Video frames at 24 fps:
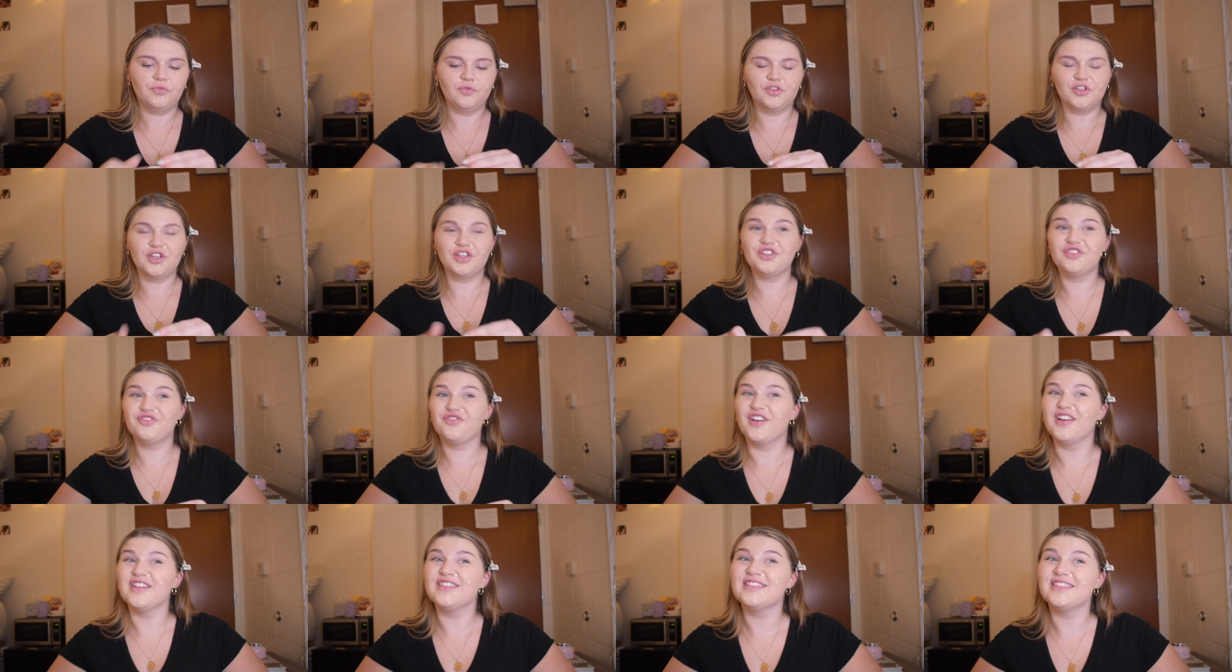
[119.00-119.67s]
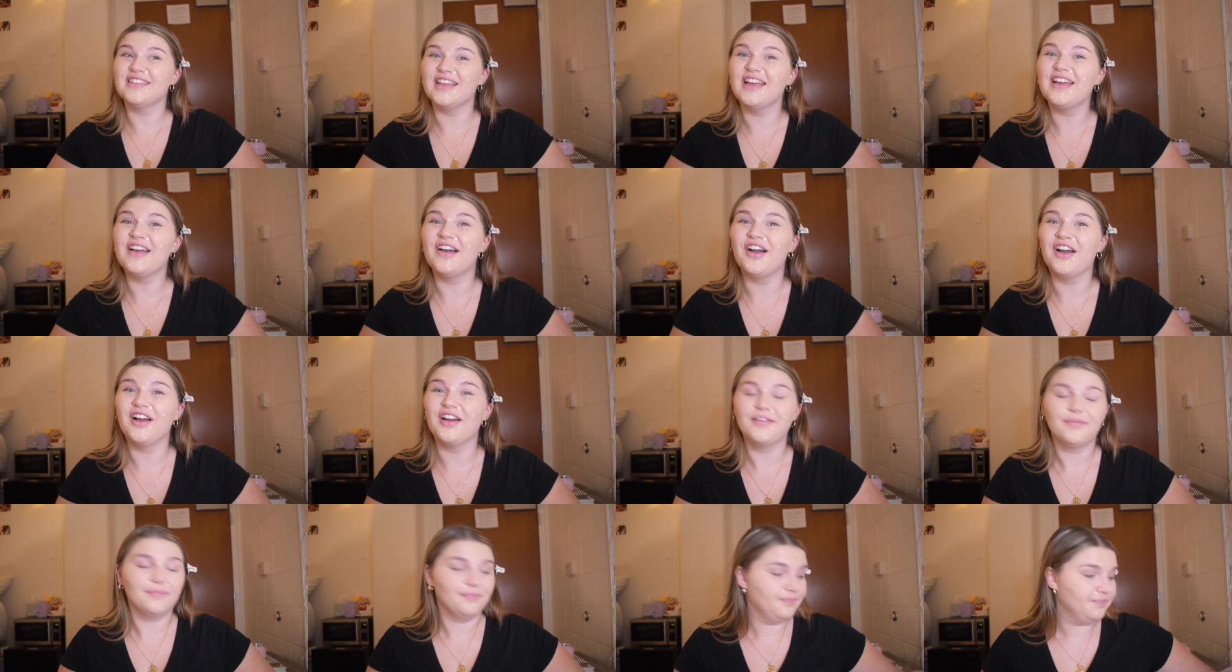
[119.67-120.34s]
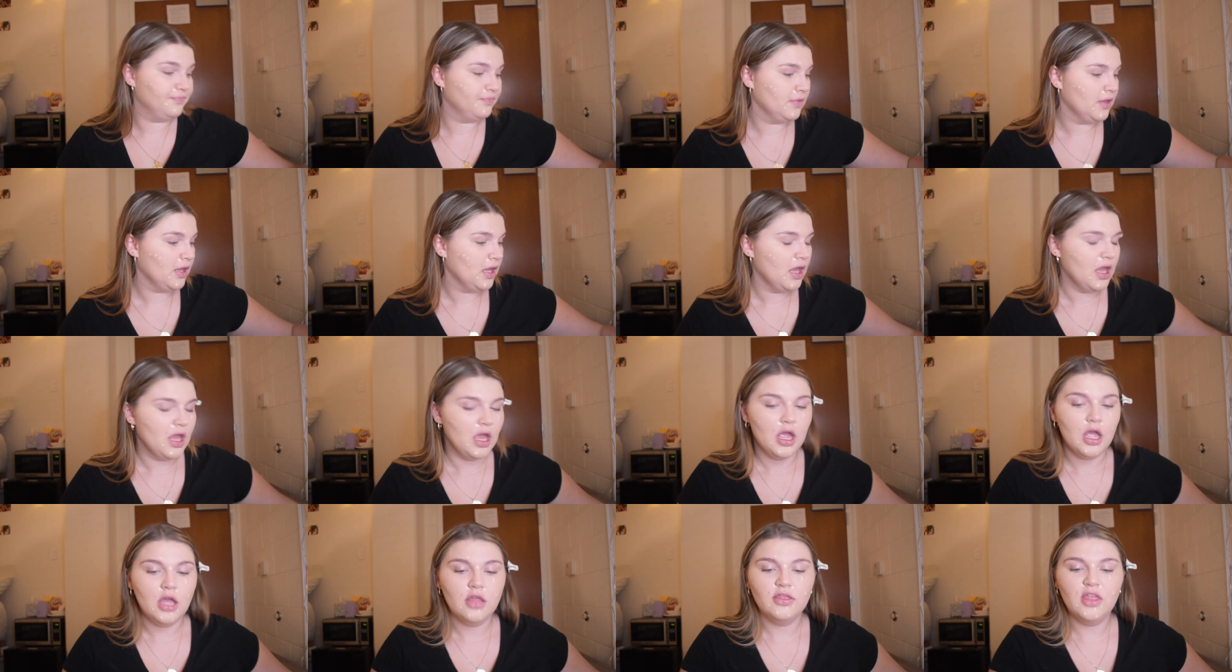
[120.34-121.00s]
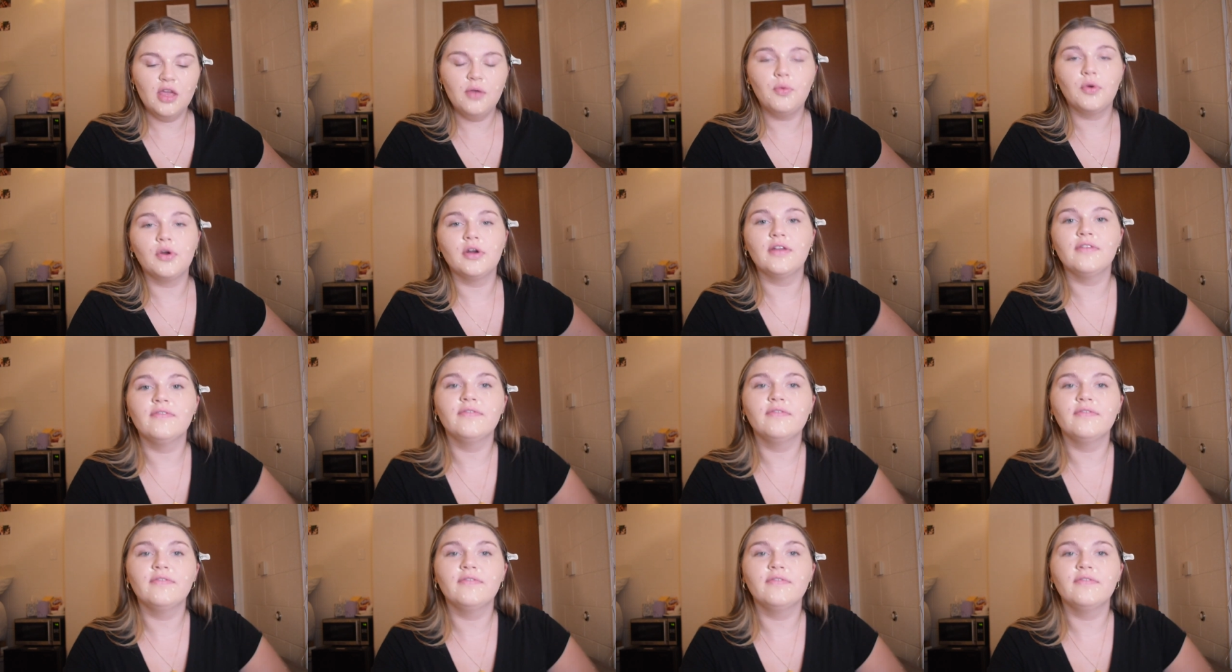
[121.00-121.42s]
Such friends they are. They weren't